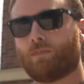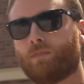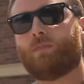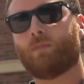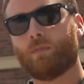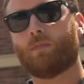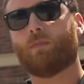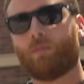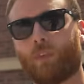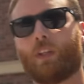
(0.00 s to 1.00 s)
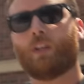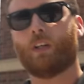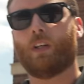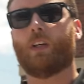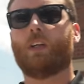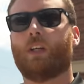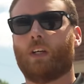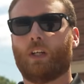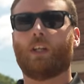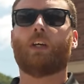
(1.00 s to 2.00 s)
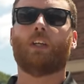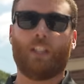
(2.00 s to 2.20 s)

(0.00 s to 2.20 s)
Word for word: Okay, and that goes for Hellcats and Scat Packs.